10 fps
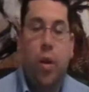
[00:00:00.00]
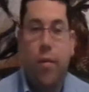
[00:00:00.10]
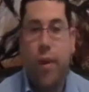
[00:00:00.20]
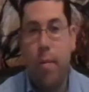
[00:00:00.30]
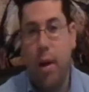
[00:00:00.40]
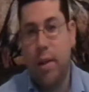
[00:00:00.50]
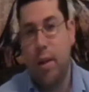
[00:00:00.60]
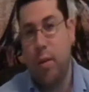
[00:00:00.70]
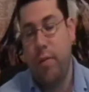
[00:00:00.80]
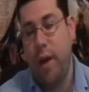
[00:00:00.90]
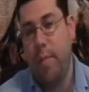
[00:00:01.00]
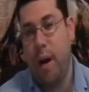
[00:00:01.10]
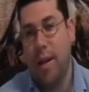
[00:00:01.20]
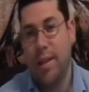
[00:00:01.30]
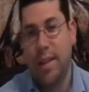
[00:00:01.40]
when Fed
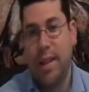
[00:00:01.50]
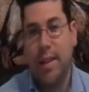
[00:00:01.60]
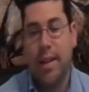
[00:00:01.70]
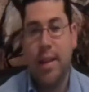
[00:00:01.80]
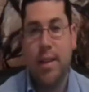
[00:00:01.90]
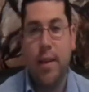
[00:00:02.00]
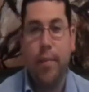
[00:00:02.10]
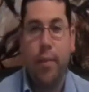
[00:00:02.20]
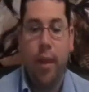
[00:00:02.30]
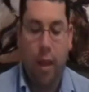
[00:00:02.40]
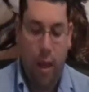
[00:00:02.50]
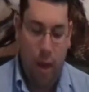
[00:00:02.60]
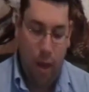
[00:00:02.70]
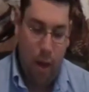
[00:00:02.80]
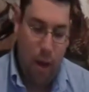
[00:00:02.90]
policy is easy.
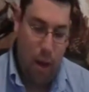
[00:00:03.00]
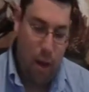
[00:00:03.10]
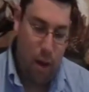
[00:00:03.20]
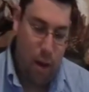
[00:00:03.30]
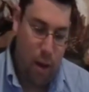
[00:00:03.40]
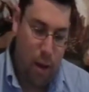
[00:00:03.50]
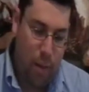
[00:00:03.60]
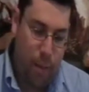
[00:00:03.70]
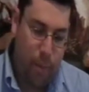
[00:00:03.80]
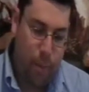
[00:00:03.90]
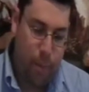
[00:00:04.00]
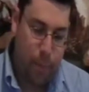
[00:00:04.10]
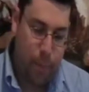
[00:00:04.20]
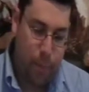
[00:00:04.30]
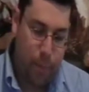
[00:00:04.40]
The
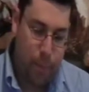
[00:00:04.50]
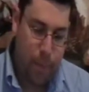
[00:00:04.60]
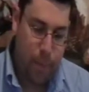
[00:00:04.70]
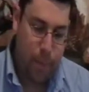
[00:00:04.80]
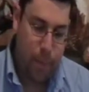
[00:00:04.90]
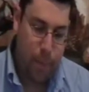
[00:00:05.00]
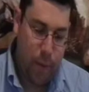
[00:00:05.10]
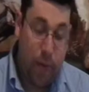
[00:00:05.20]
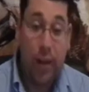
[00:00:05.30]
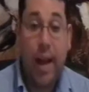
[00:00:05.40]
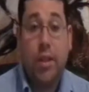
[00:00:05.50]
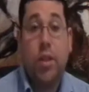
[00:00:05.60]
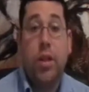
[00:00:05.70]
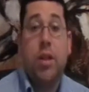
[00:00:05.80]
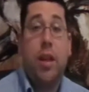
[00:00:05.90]
last
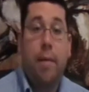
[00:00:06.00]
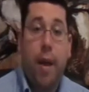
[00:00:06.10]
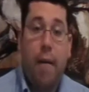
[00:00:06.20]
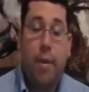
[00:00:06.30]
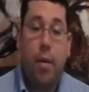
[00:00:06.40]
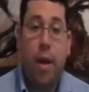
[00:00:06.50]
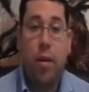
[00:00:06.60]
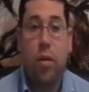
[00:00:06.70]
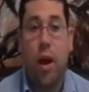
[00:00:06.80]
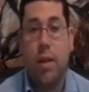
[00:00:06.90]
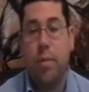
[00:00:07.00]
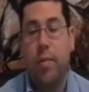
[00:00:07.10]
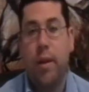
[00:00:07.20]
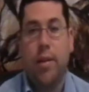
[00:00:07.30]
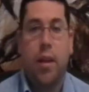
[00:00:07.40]
2 years have been a microcosm
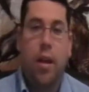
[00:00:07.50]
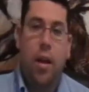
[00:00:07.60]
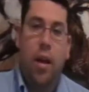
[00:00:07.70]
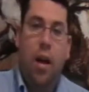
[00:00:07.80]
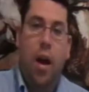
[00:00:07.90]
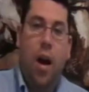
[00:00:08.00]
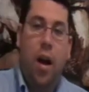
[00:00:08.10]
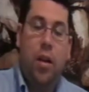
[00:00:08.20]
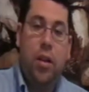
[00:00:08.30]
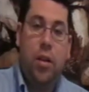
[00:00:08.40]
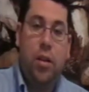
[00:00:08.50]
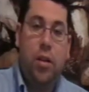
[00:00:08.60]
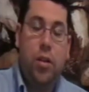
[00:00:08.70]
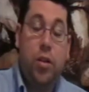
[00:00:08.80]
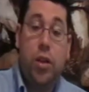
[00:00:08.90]
of this.
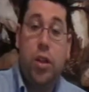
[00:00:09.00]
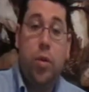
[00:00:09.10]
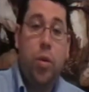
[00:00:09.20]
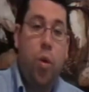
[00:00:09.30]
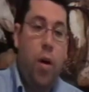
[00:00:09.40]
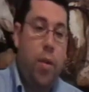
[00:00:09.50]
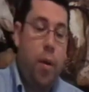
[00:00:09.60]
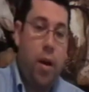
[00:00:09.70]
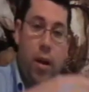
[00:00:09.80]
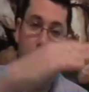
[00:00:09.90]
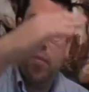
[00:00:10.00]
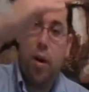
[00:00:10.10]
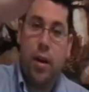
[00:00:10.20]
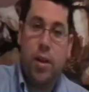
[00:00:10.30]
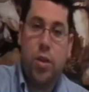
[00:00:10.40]
During QE1, the
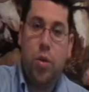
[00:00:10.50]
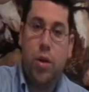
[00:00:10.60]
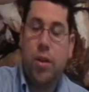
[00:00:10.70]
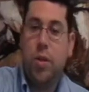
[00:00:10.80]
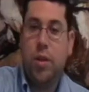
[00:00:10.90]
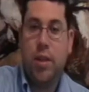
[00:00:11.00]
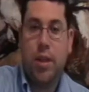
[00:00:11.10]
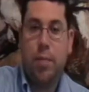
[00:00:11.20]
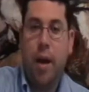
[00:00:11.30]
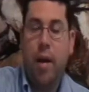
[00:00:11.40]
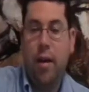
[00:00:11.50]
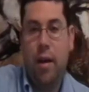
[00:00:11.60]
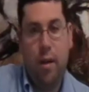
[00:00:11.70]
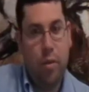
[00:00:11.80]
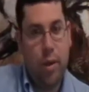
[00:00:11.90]
market soared. As soon as it expired,
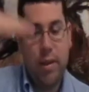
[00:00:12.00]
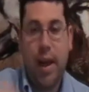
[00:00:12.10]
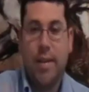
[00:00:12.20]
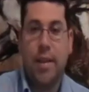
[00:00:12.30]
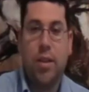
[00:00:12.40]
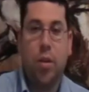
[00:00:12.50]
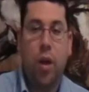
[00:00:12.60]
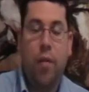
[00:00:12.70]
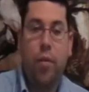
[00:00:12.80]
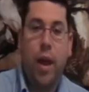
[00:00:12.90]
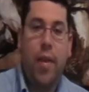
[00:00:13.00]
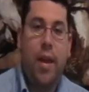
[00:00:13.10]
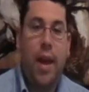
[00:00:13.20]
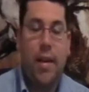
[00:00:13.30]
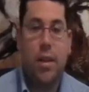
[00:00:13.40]
risk assets sold off, and we had
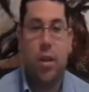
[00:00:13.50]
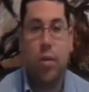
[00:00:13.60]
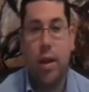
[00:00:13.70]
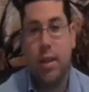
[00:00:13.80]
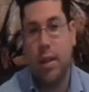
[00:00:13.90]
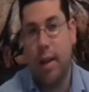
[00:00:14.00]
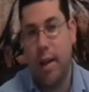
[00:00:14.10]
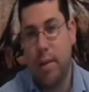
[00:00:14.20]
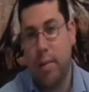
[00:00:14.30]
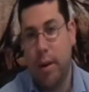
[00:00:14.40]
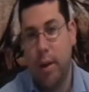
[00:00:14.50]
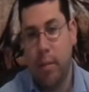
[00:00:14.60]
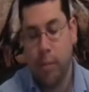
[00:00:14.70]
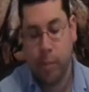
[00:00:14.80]
that nasty correction last spring.